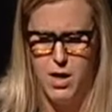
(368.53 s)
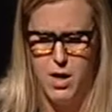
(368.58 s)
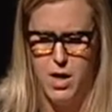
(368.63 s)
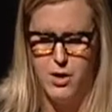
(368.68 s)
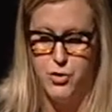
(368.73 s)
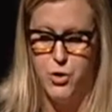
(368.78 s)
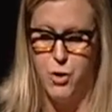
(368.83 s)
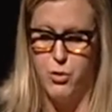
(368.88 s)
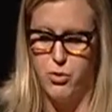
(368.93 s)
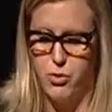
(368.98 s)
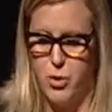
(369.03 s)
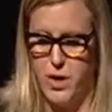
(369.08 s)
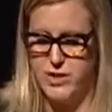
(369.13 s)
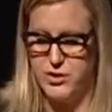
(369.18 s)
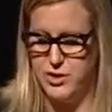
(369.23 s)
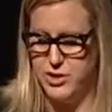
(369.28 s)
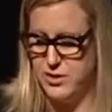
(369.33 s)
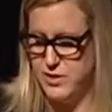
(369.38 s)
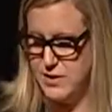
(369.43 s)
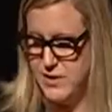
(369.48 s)
Know the
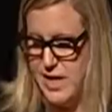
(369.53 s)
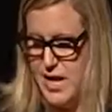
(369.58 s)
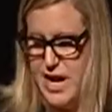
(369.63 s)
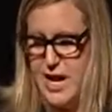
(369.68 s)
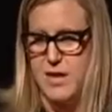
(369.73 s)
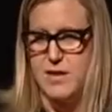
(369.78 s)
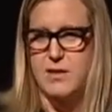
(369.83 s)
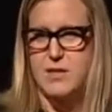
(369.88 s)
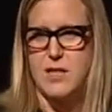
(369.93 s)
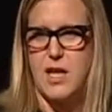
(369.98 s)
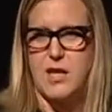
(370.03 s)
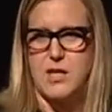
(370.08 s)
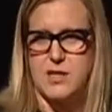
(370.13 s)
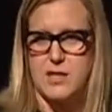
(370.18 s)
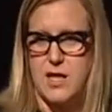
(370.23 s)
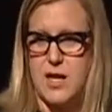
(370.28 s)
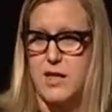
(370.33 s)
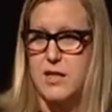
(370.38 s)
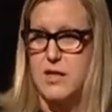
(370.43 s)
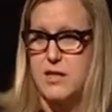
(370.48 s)
questions to ask, set
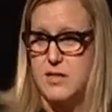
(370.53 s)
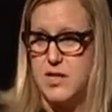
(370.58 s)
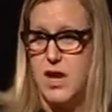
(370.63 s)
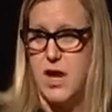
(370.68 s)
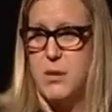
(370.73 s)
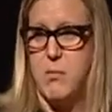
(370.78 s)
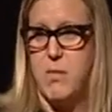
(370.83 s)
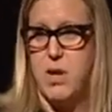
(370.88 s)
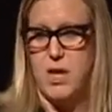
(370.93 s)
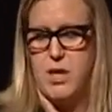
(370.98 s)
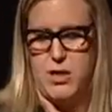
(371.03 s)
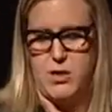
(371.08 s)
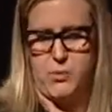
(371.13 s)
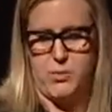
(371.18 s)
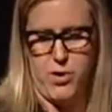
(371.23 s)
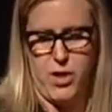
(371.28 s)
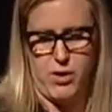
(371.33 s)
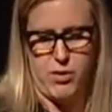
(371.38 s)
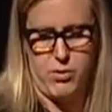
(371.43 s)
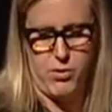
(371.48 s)
aside the time, make it a
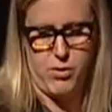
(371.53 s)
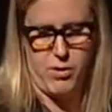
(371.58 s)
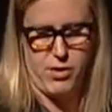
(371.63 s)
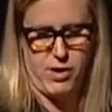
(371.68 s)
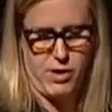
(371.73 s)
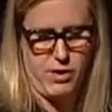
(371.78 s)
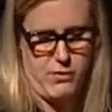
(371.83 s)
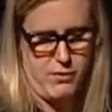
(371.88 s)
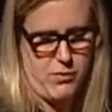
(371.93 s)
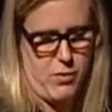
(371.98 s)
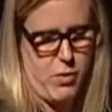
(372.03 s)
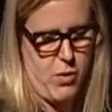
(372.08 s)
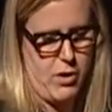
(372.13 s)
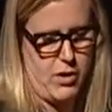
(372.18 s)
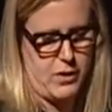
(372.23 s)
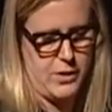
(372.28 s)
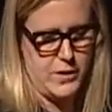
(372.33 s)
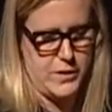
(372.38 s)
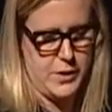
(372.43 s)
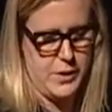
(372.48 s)
priority, of
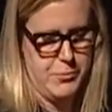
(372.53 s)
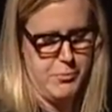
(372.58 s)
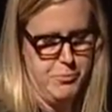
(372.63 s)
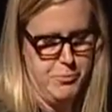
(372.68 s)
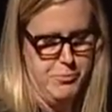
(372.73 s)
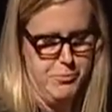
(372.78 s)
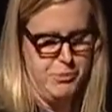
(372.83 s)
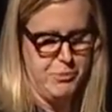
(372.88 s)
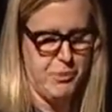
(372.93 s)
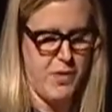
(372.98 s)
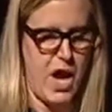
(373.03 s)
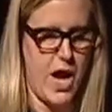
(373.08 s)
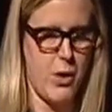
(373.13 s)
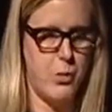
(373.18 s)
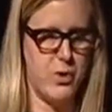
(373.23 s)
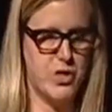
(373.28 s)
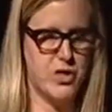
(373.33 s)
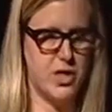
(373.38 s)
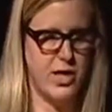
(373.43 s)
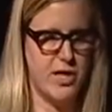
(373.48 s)
course. I
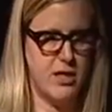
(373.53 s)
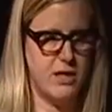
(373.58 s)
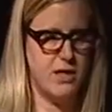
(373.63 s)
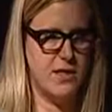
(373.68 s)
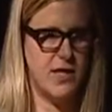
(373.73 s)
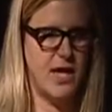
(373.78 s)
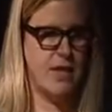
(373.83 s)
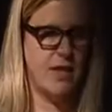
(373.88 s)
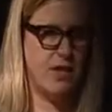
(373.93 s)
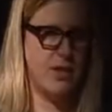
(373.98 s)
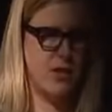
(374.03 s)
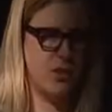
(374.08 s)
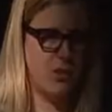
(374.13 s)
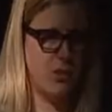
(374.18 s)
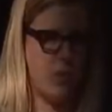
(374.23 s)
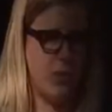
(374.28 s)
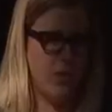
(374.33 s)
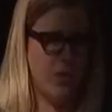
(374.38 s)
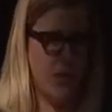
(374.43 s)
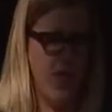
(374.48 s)
wish I could say that there's
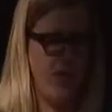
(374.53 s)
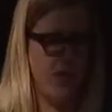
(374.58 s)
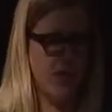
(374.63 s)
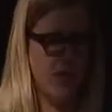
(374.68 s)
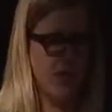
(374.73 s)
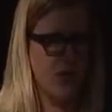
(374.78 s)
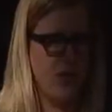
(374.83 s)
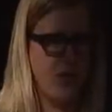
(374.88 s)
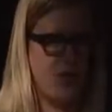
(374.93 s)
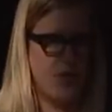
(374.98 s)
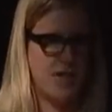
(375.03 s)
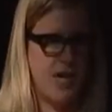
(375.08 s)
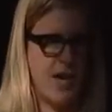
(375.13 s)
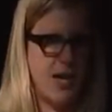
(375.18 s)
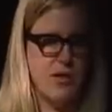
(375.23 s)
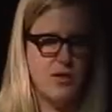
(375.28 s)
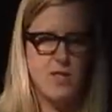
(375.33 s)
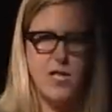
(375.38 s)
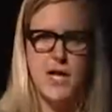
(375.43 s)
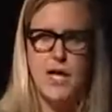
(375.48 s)
one path to go
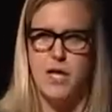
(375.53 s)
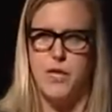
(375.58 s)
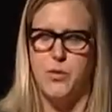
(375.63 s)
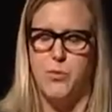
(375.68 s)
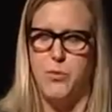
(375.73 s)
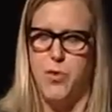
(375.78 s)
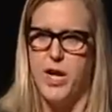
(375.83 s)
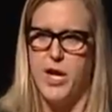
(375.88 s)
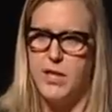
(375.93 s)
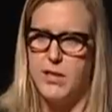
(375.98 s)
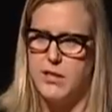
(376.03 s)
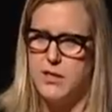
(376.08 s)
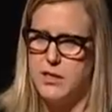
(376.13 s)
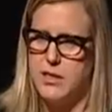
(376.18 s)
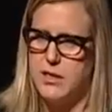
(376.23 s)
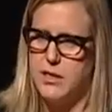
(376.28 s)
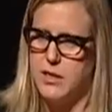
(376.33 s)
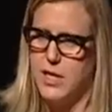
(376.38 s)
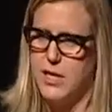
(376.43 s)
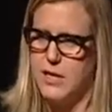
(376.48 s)
down to get it right.
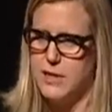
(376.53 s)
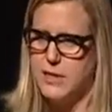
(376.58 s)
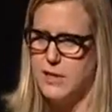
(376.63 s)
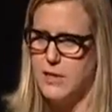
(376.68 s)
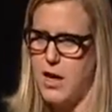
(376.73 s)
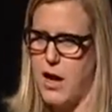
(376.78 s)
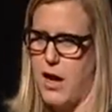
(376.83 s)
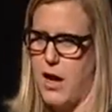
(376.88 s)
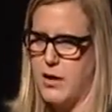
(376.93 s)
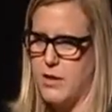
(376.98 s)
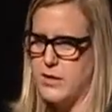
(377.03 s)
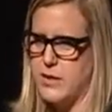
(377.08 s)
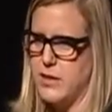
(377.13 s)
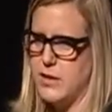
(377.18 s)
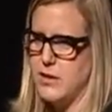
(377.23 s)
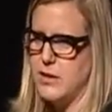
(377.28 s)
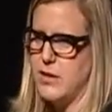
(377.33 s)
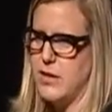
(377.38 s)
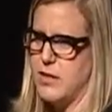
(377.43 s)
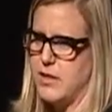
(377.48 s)
It's not.
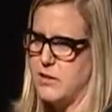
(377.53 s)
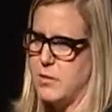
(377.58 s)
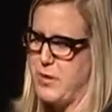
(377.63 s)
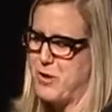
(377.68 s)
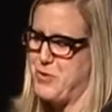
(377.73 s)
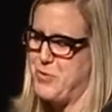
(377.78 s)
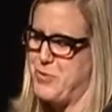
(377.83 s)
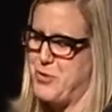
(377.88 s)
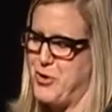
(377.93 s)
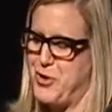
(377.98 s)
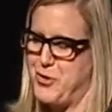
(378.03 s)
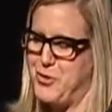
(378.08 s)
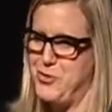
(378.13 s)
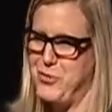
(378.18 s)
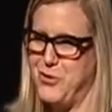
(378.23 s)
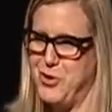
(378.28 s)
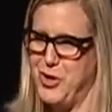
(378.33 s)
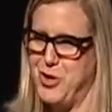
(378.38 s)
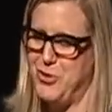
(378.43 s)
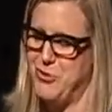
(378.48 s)
It's much more,
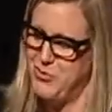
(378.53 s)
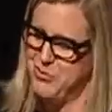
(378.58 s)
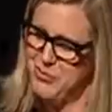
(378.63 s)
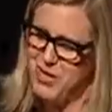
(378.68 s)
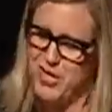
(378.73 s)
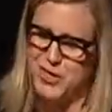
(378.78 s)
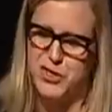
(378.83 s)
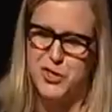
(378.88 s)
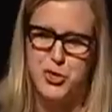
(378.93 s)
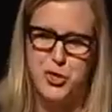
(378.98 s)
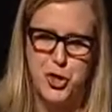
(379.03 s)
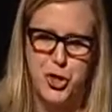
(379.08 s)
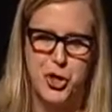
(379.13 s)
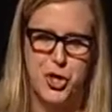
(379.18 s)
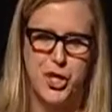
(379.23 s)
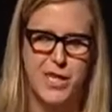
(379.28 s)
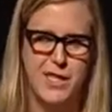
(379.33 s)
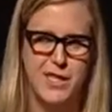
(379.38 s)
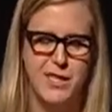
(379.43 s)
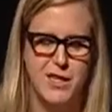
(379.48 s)
it's a
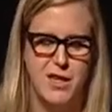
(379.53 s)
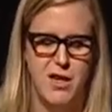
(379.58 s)
journey.